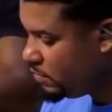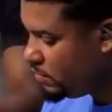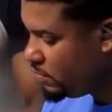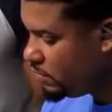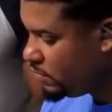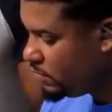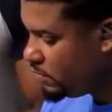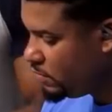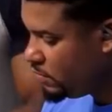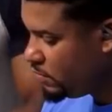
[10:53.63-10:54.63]

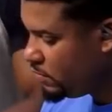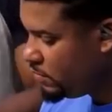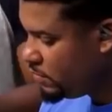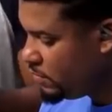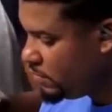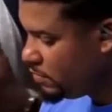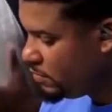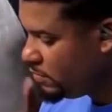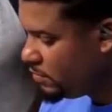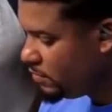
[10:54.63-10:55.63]
(not speaking)